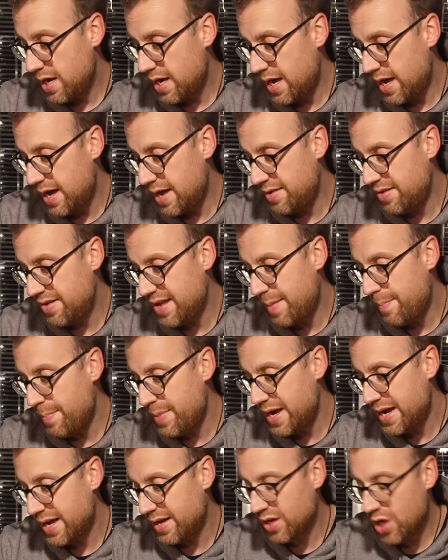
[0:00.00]

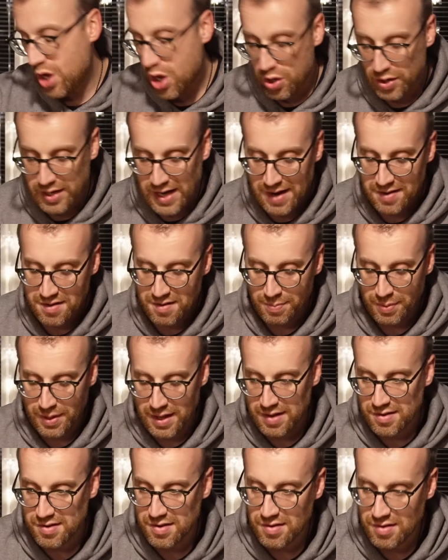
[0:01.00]
Zambia, all kinds of
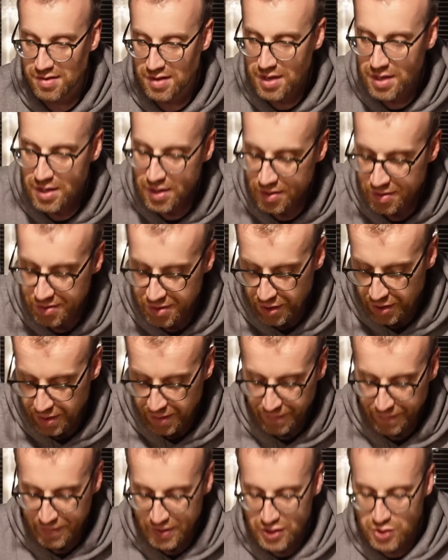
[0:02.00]
places. So
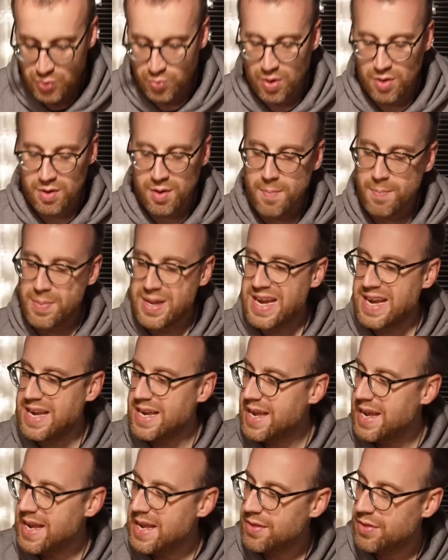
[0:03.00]
first one being
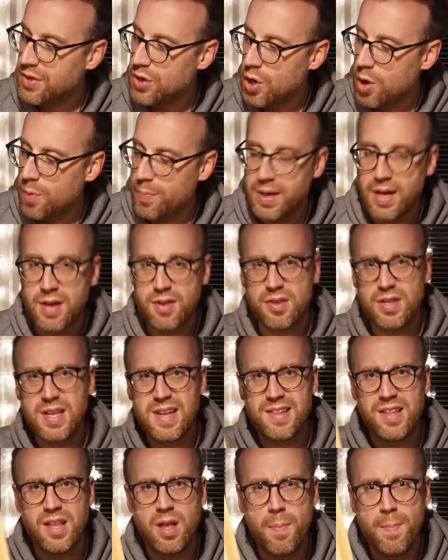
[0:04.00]
Ethiopia. So these
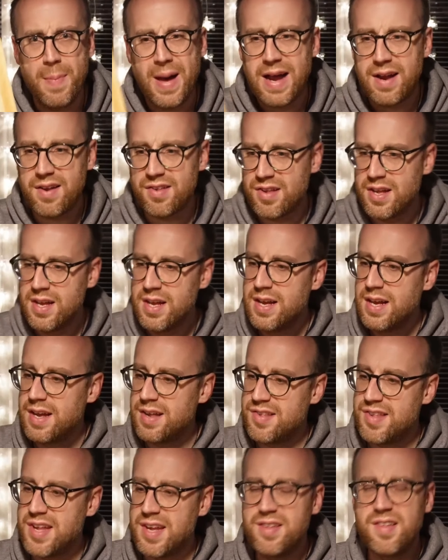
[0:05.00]
little bags are
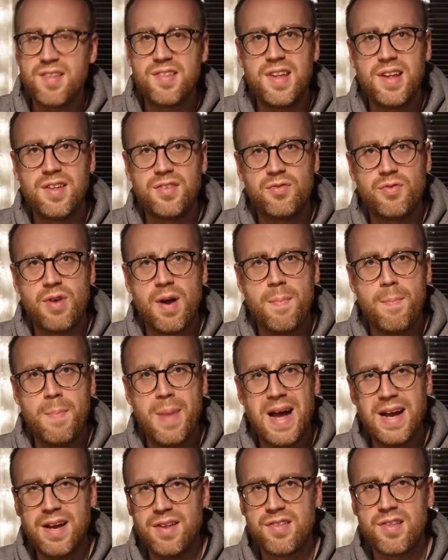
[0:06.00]
66 gram
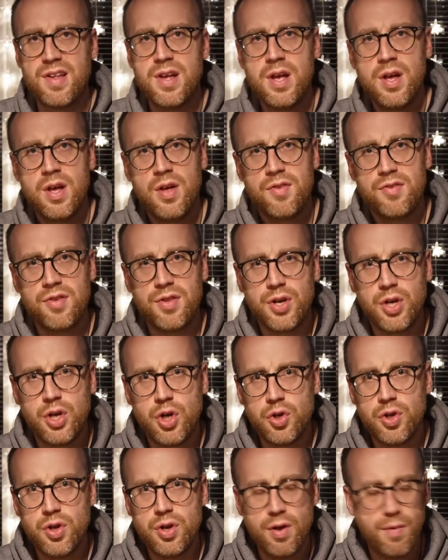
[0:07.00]
bags. So they're
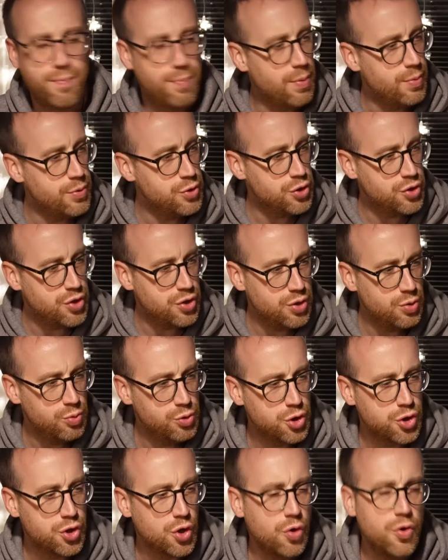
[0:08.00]
good enough probably just to do
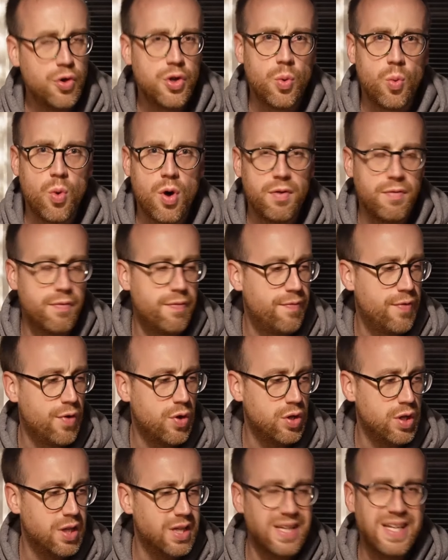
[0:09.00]
just under 1
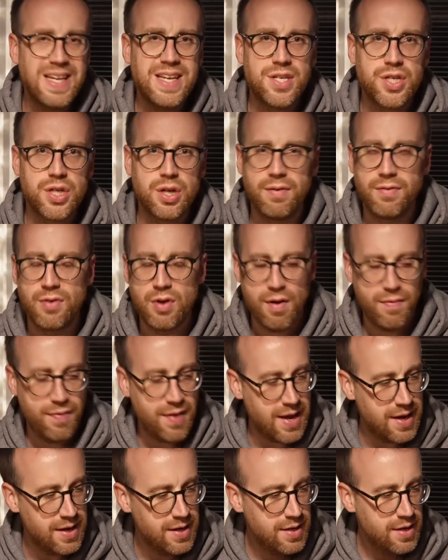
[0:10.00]
full litre of coffee.